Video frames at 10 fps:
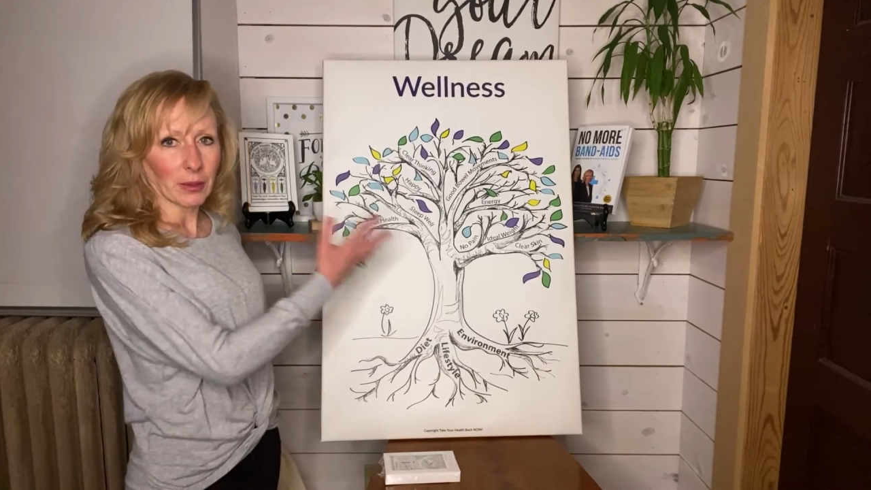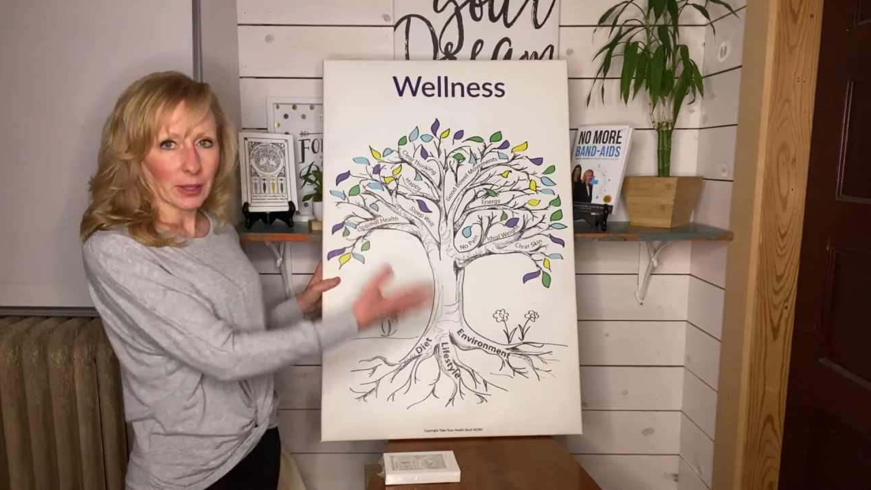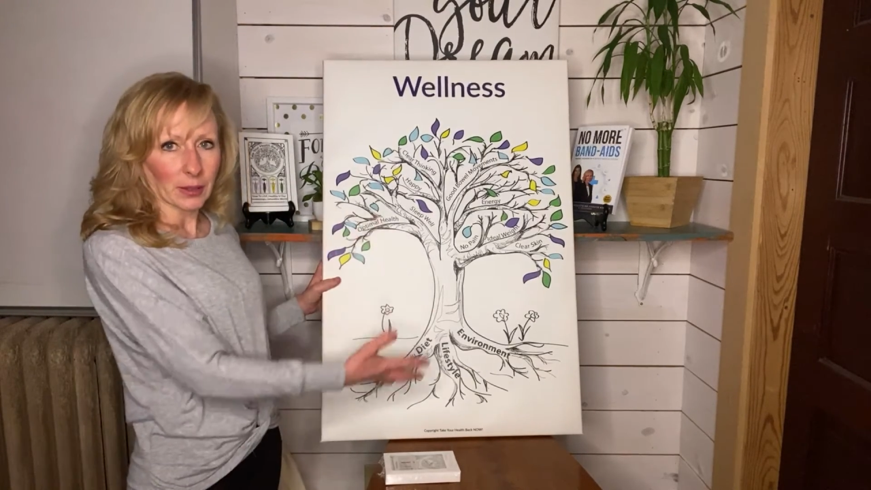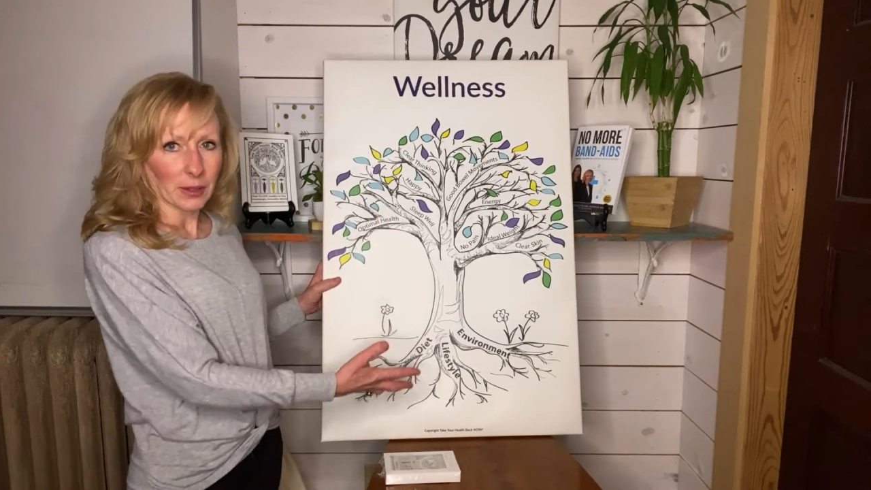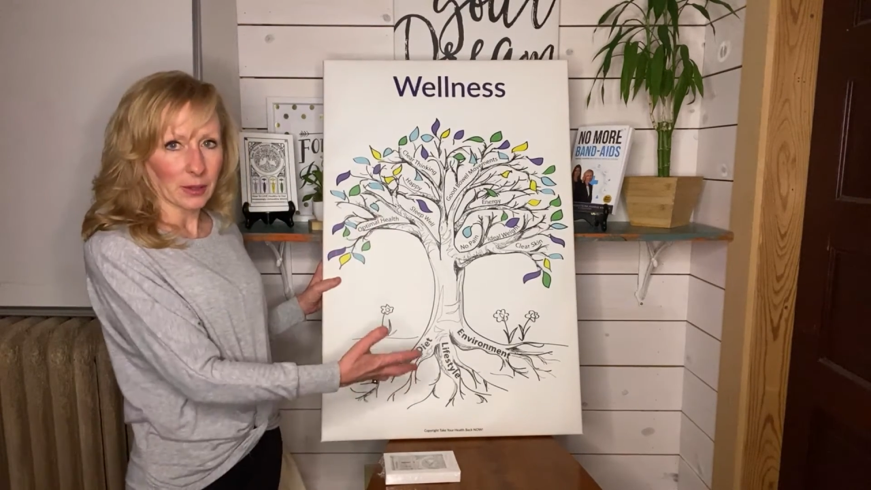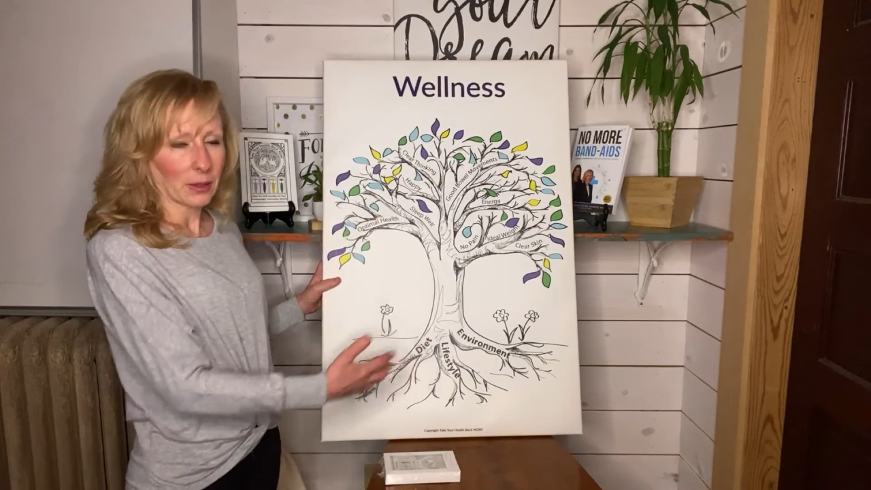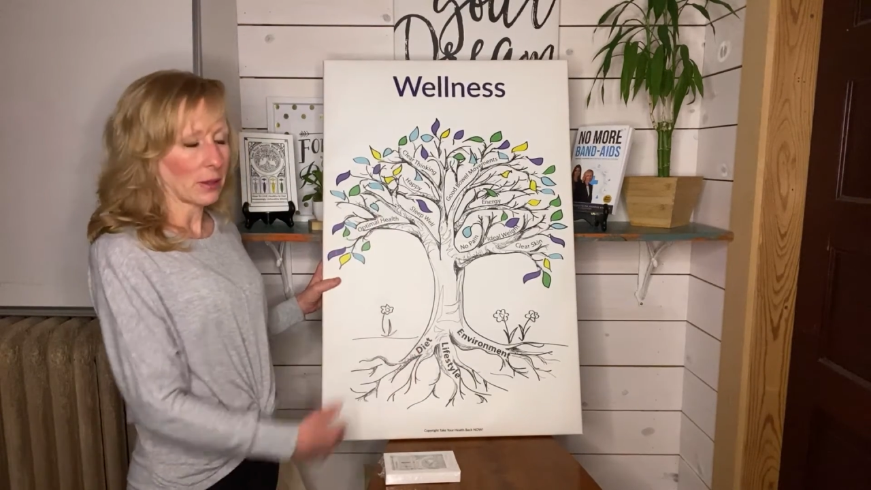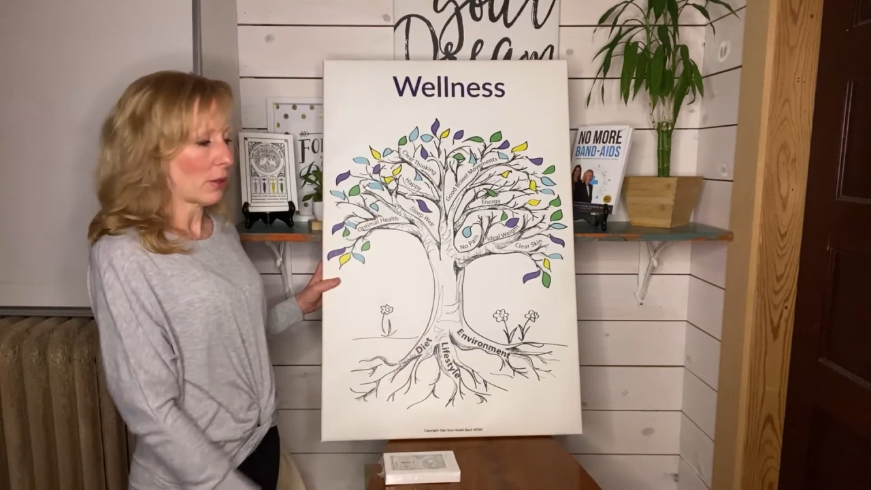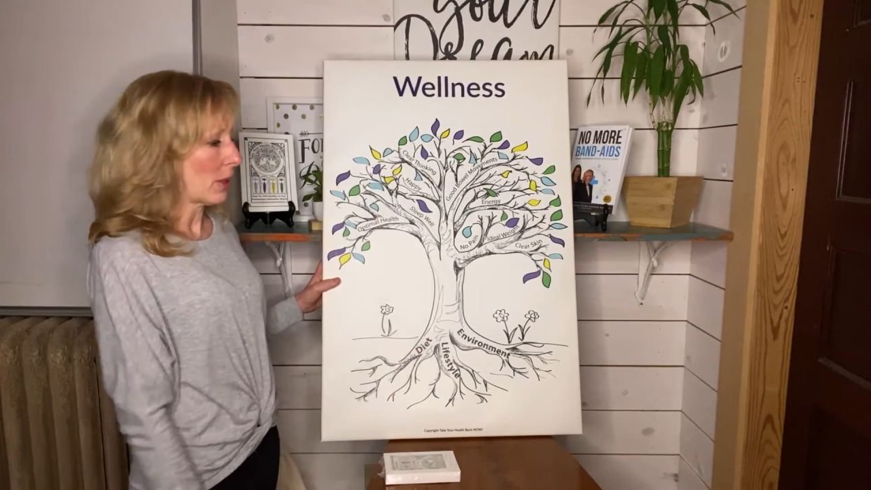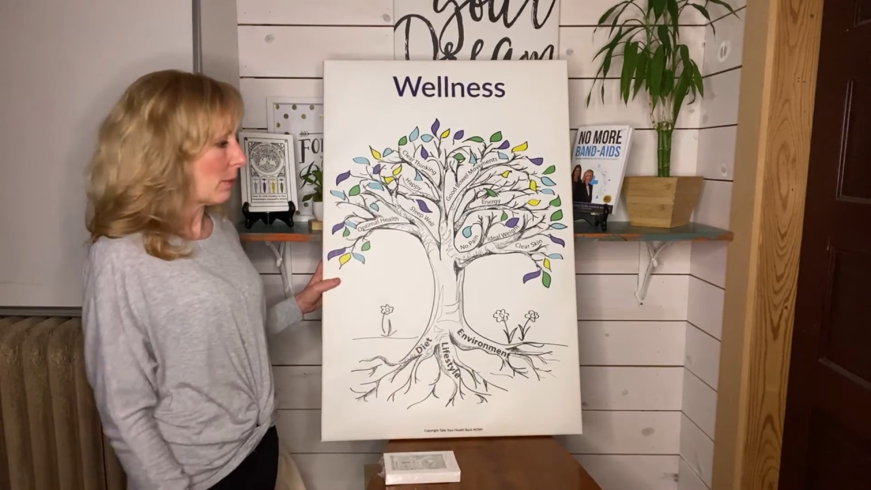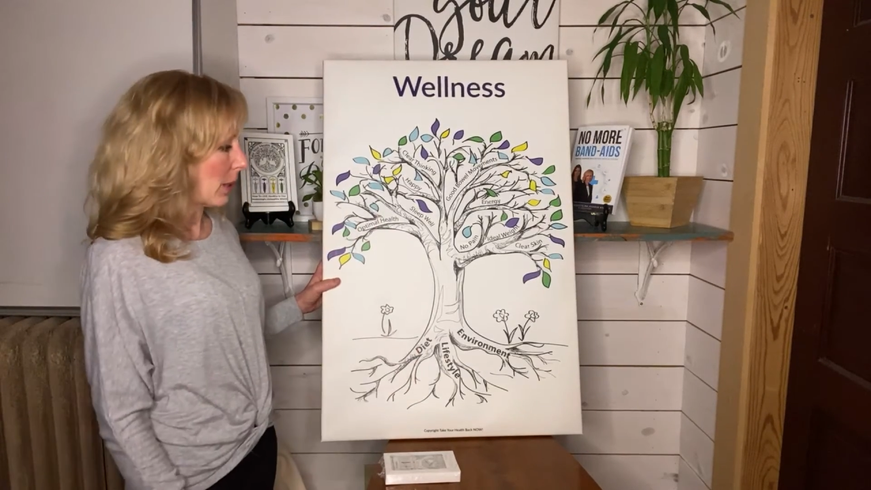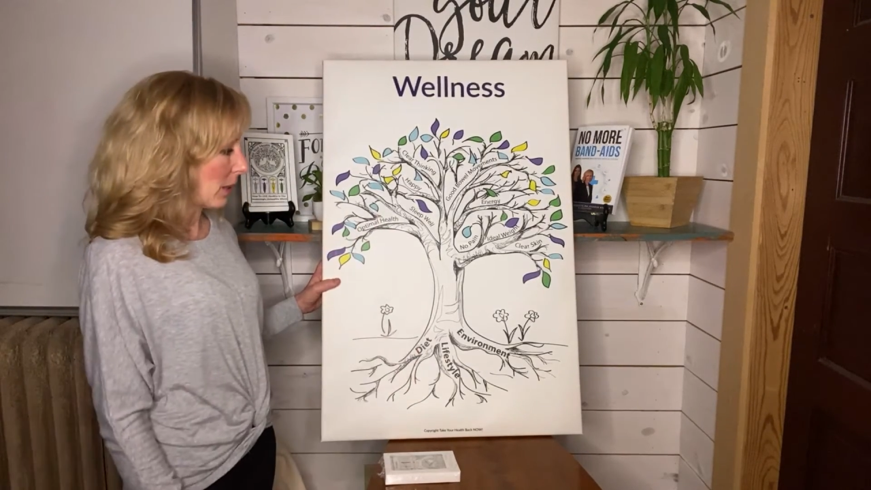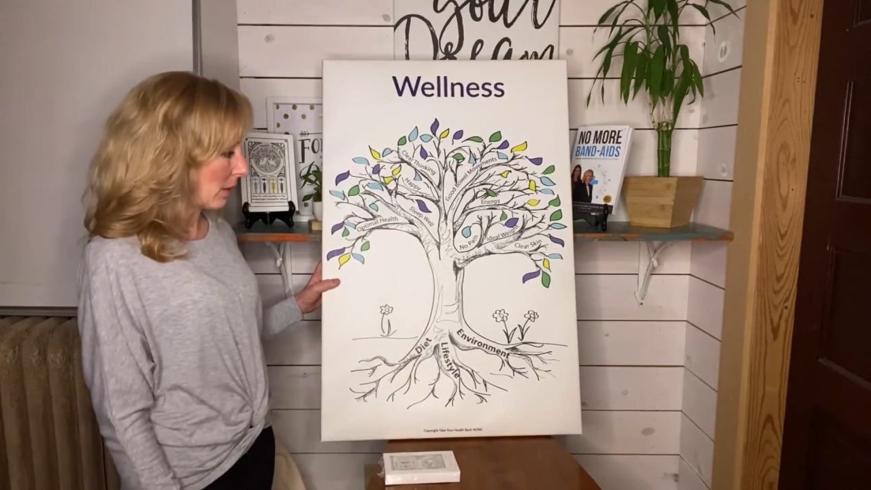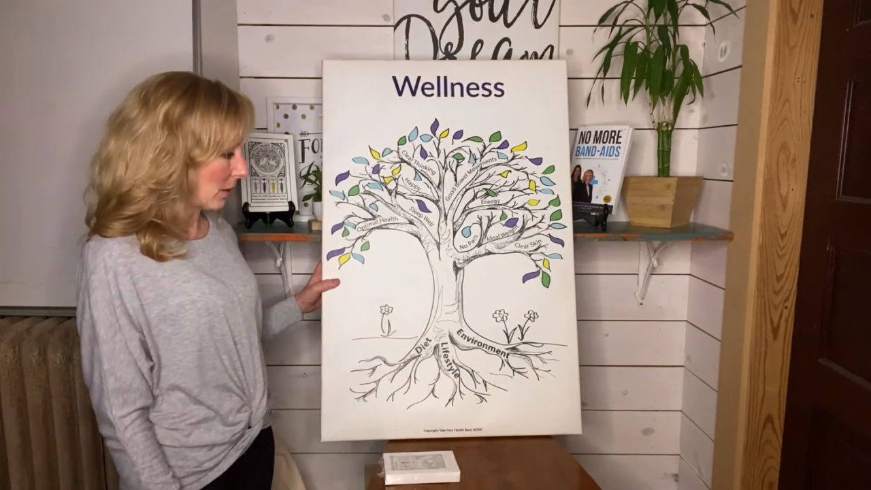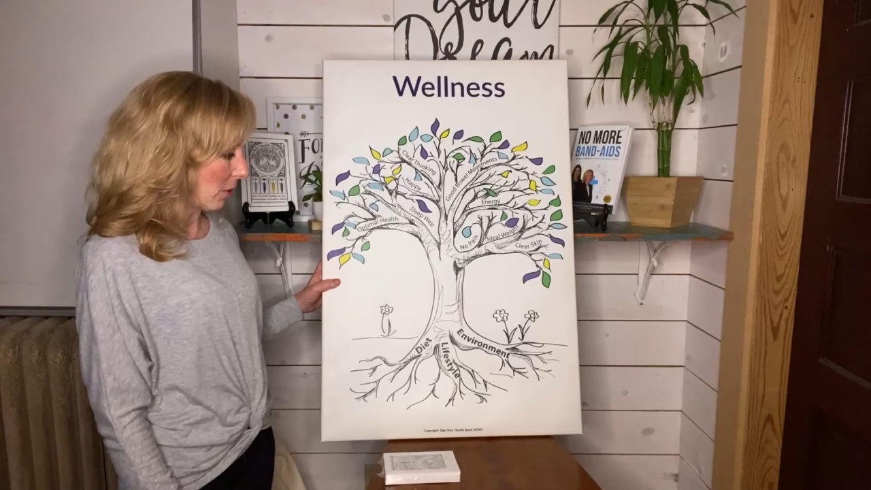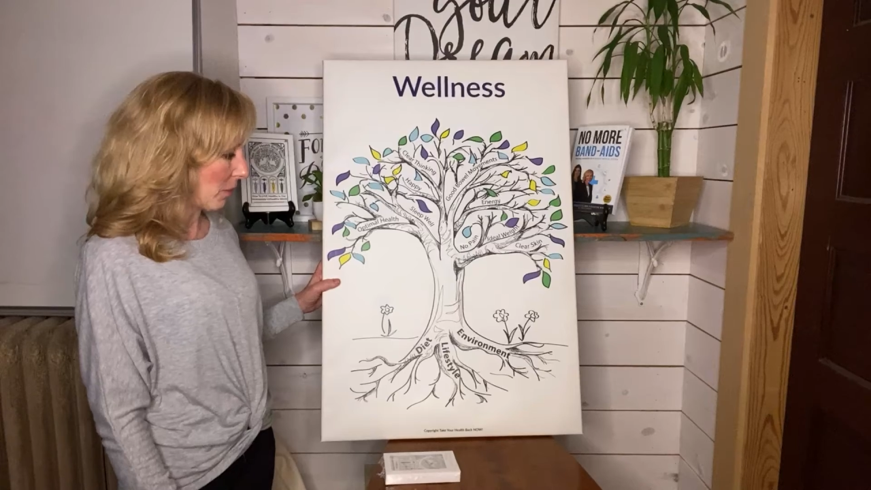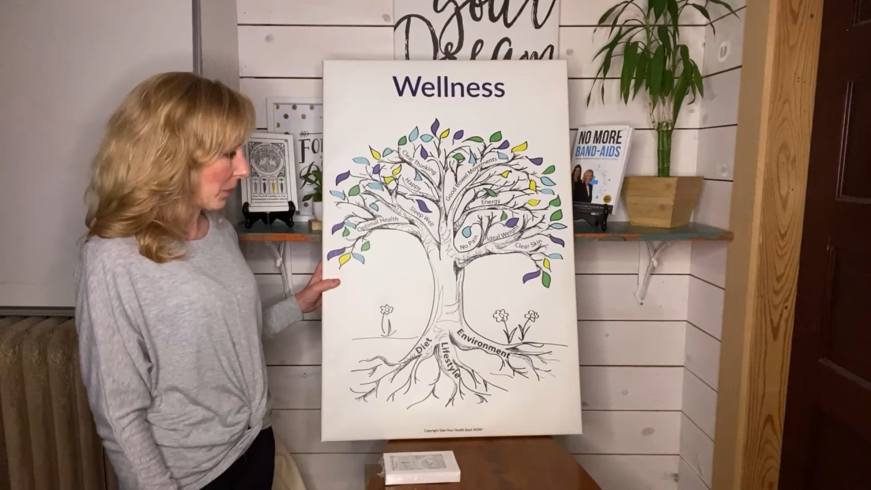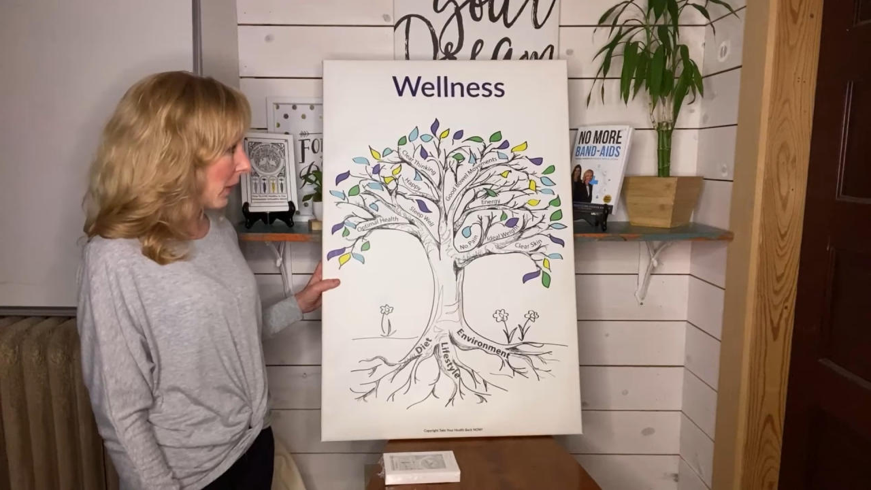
like this that's already made. So